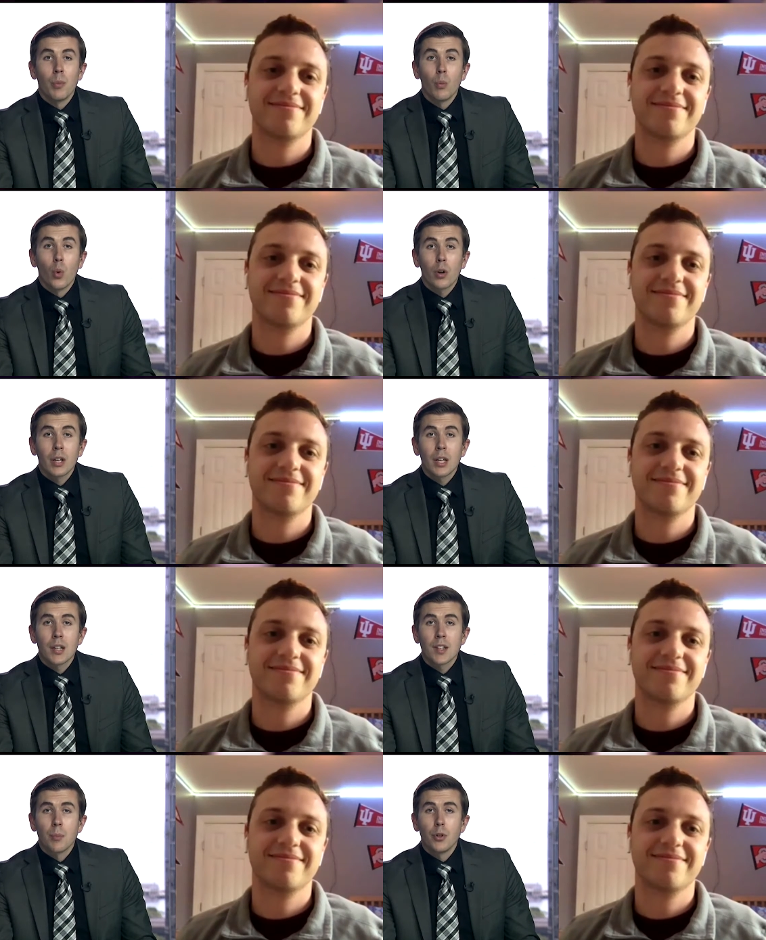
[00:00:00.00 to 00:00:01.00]
Speaker 1: be working as
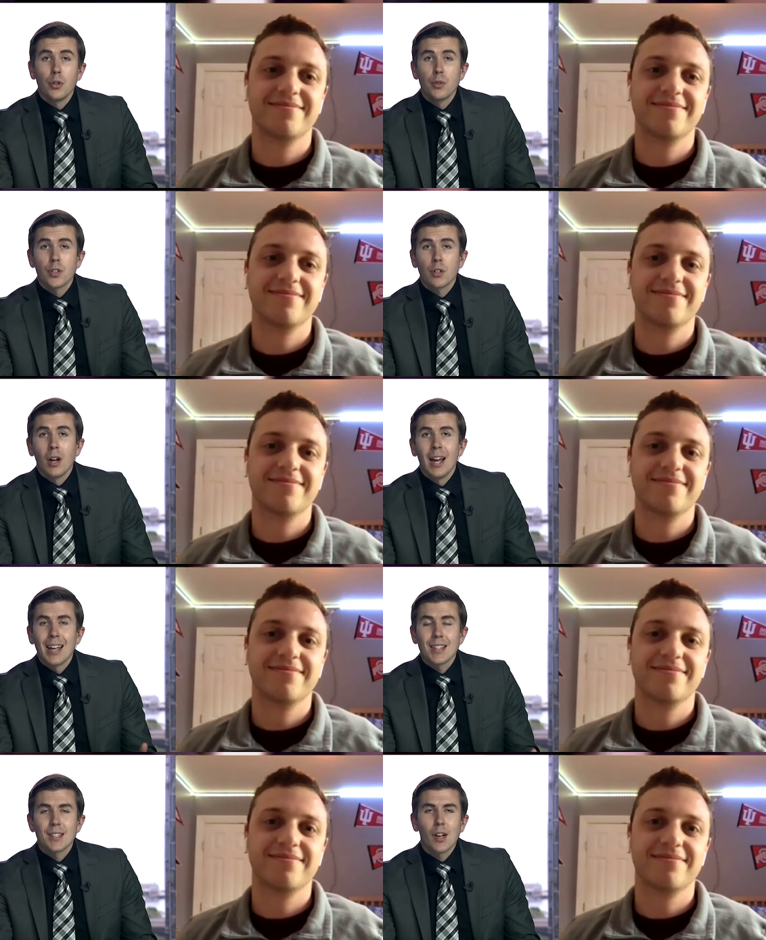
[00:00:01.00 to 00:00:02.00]
a producer
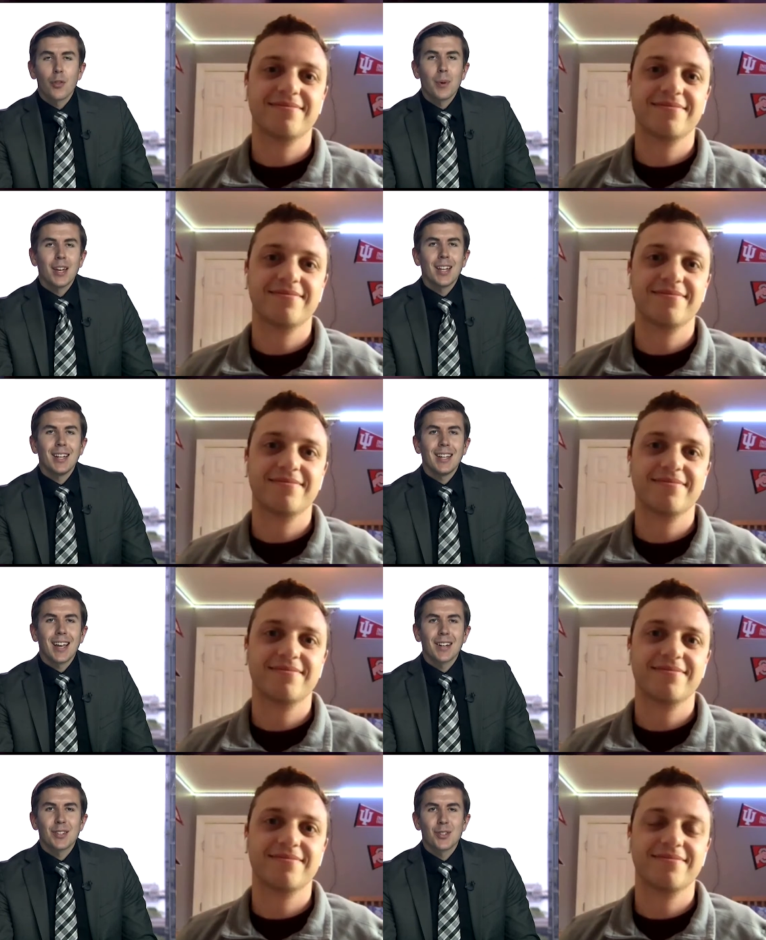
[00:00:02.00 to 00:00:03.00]
in South Bend,
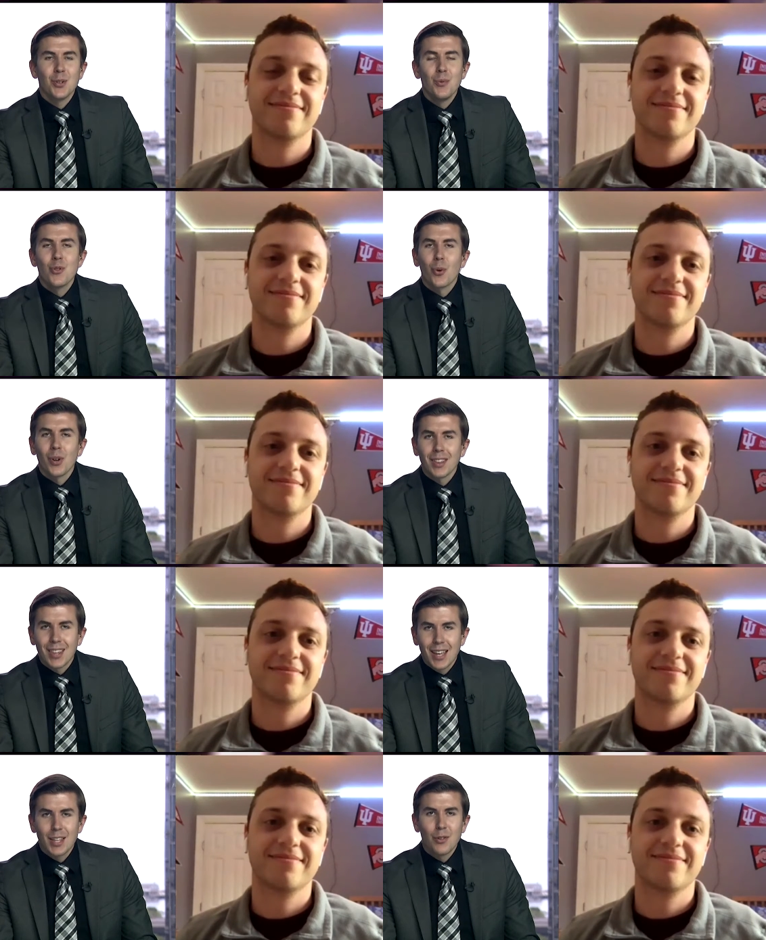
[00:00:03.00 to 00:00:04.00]
Indiana soon. Jordan,
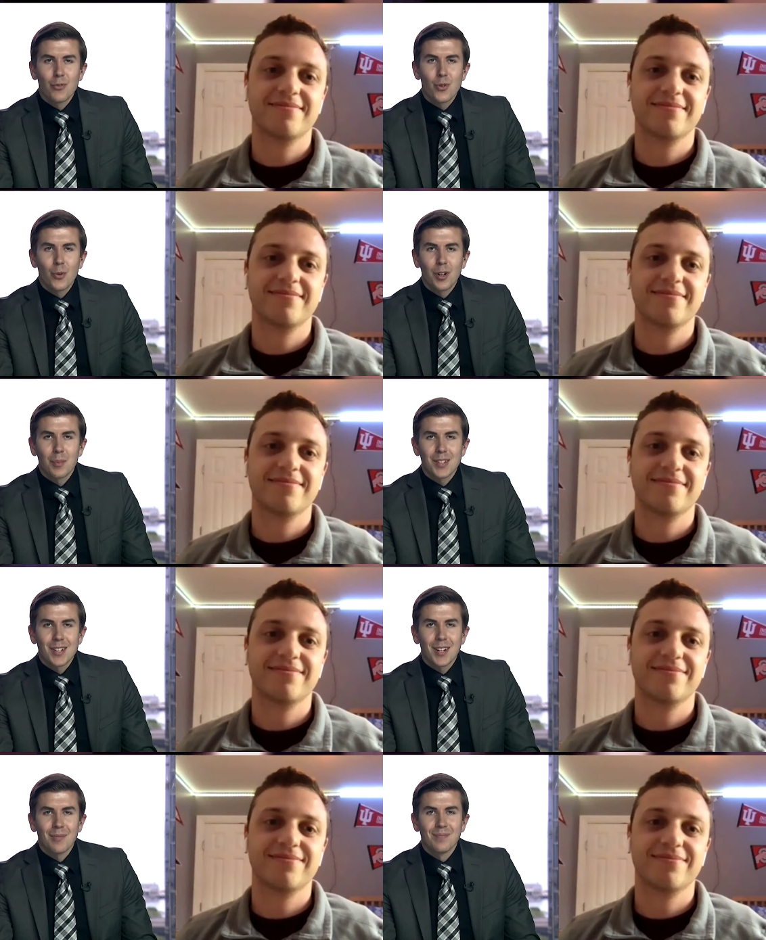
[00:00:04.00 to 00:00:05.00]
thank you for joining me
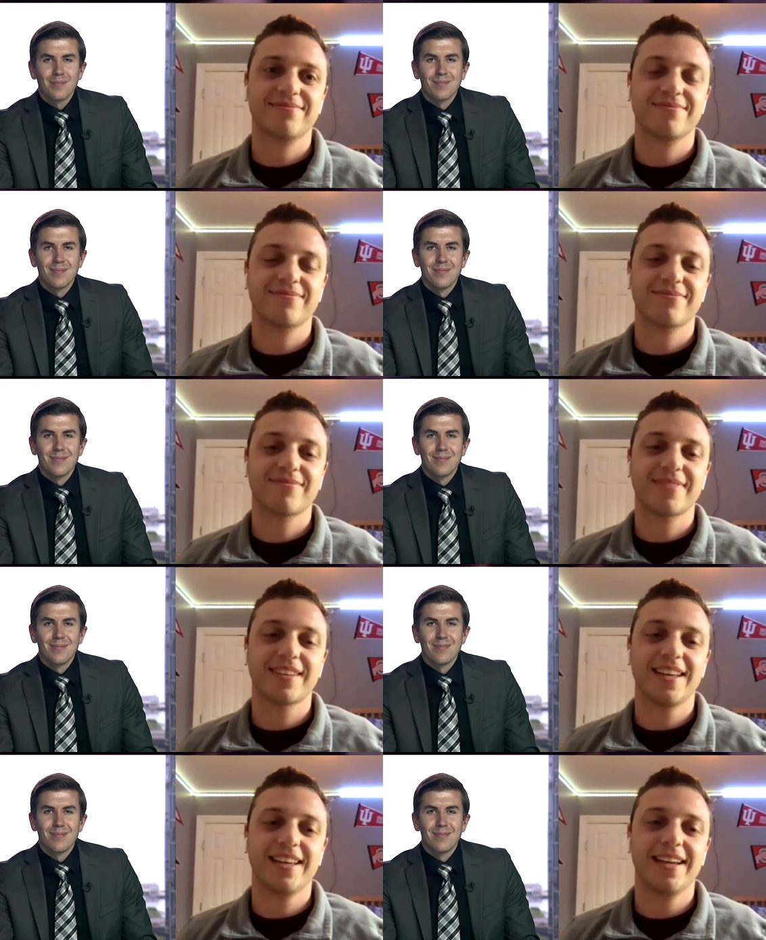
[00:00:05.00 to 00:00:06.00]
today.
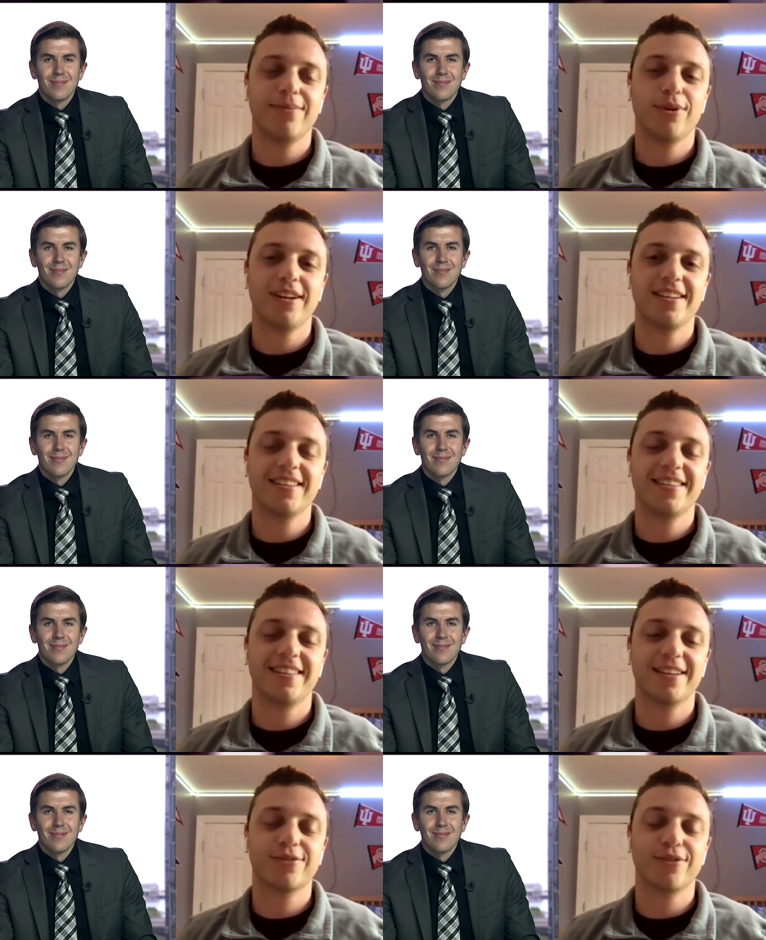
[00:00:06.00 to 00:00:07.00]
Speaker 2: Yeah, Brandon,
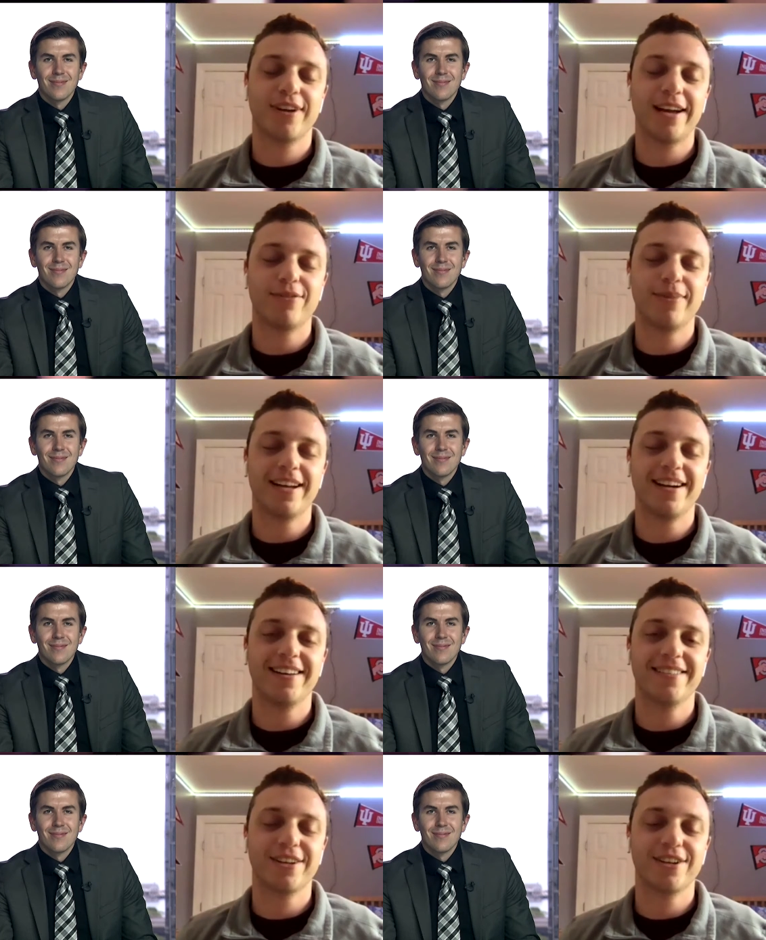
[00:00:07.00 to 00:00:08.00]
thanks for having me
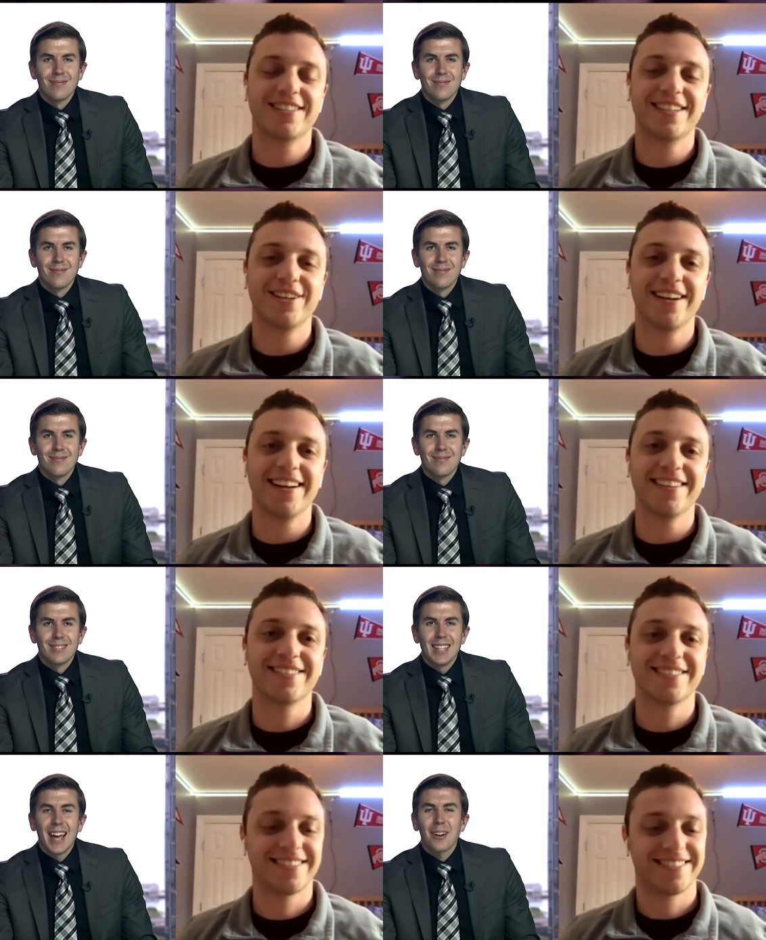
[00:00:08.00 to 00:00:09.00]
on. Good to see you again.
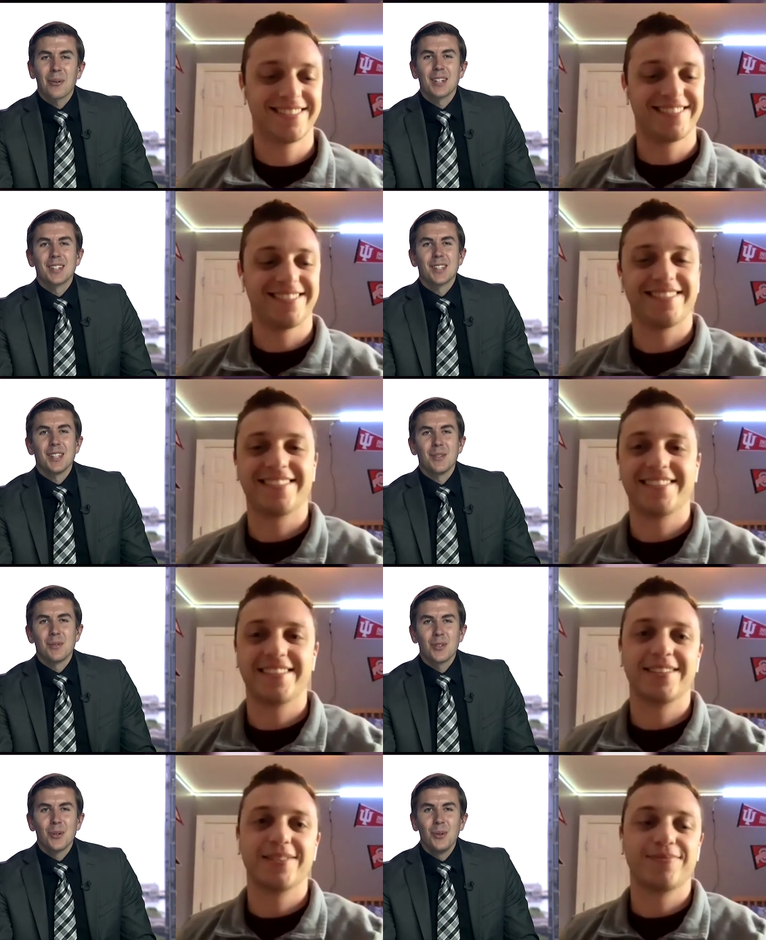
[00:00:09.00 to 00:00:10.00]
Speaker 1: Yeah, great to see you
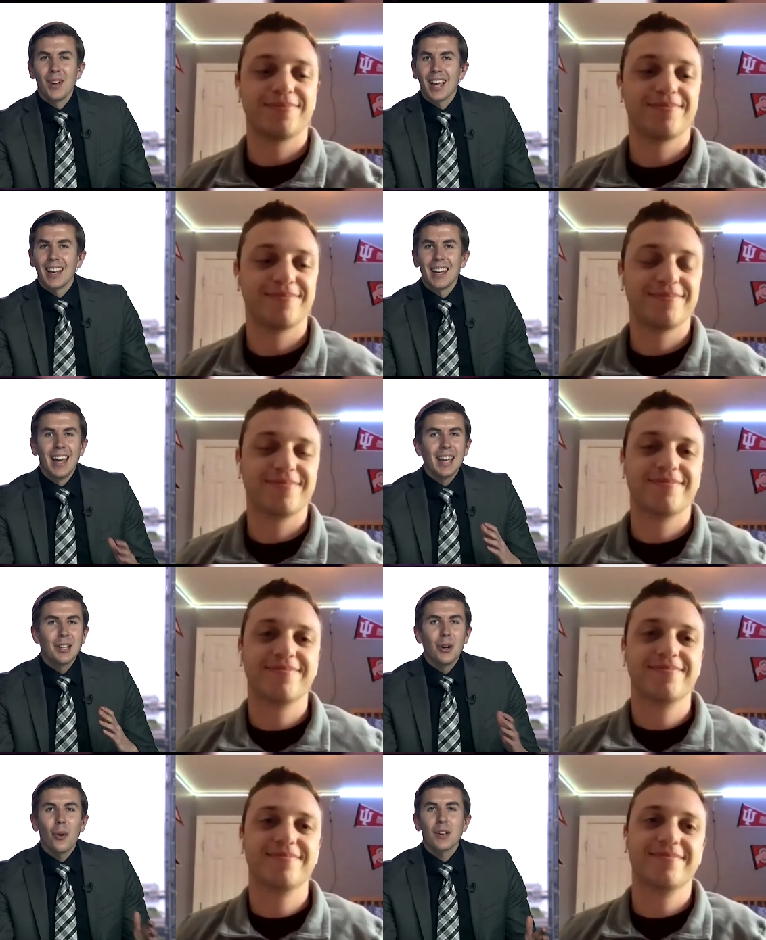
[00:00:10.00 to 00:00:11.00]
too. And, you
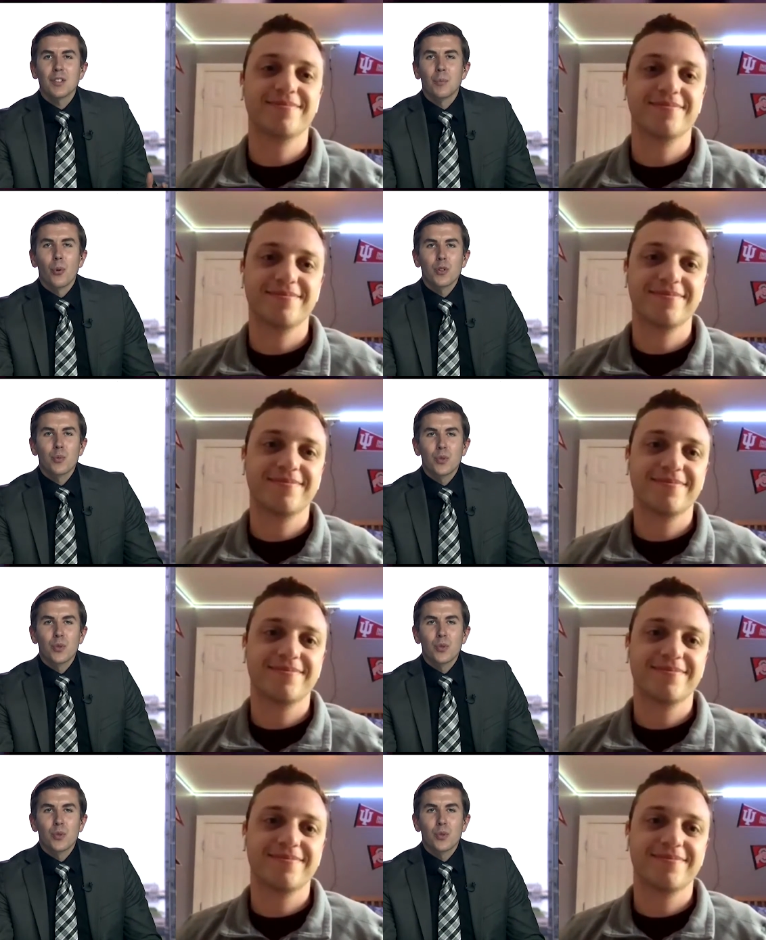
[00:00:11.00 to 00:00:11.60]
know, as sports